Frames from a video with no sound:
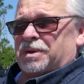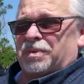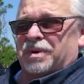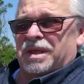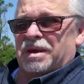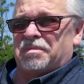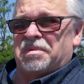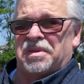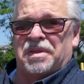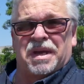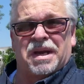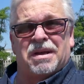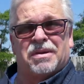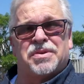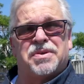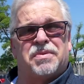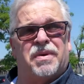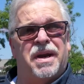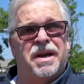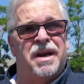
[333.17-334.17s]
with everything
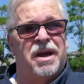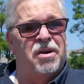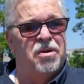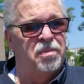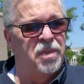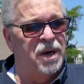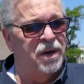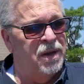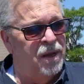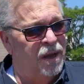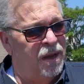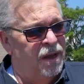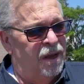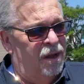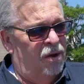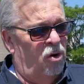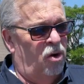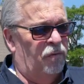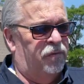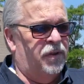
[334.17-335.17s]
else right now, but
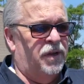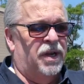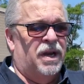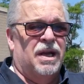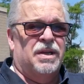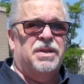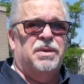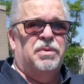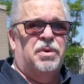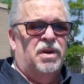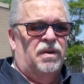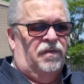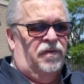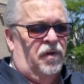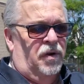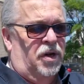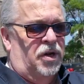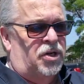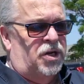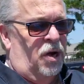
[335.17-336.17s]
hopefully you got some good
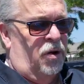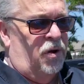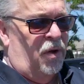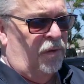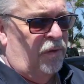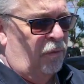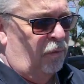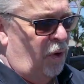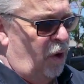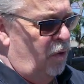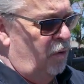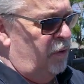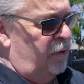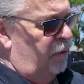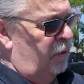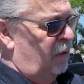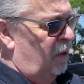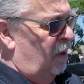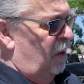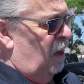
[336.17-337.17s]
footage out on the road.
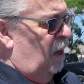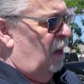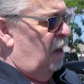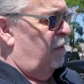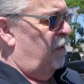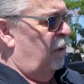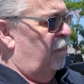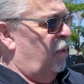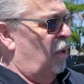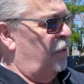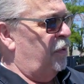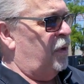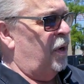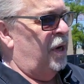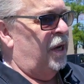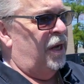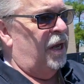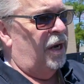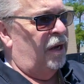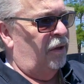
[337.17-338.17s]
They're both going
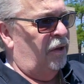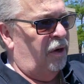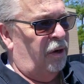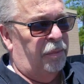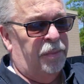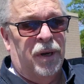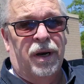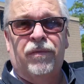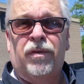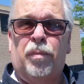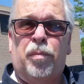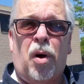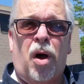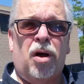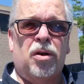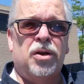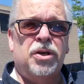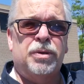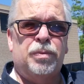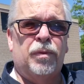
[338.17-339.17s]
to get a little bit of a
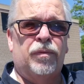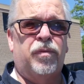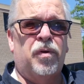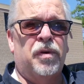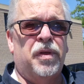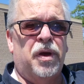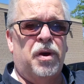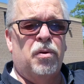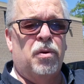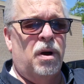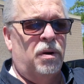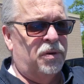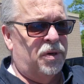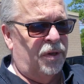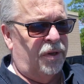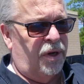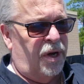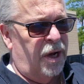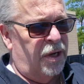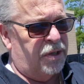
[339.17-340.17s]
polish before they go out to
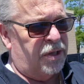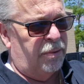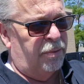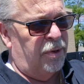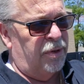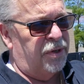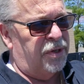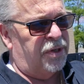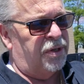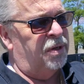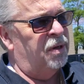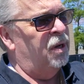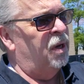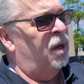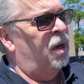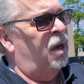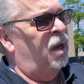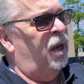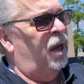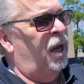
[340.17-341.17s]
the customers.
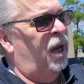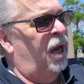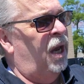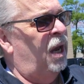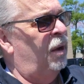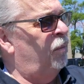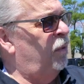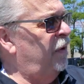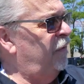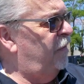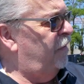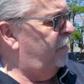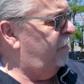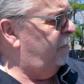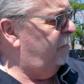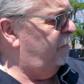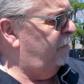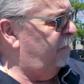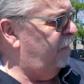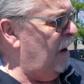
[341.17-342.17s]
And we've
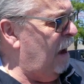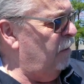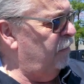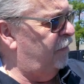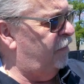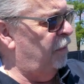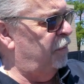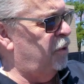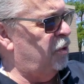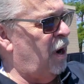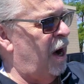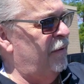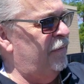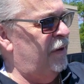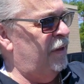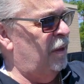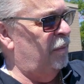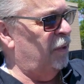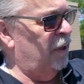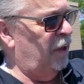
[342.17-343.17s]
found from
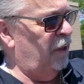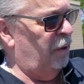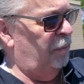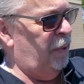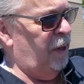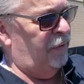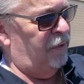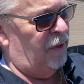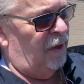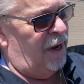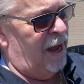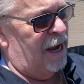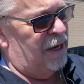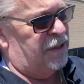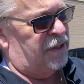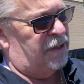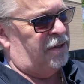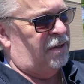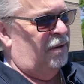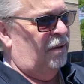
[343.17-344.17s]
driving them a little bit the
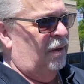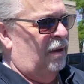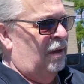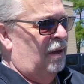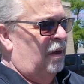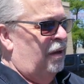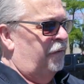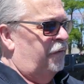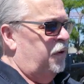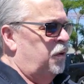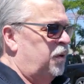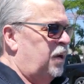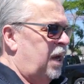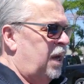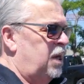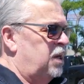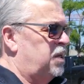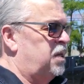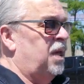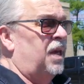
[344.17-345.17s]
last few
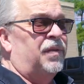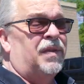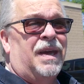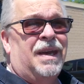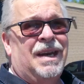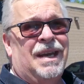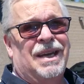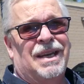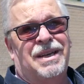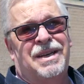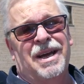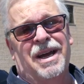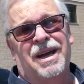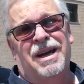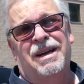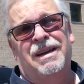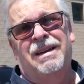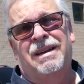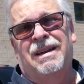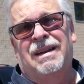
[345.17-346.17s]
days that they need, the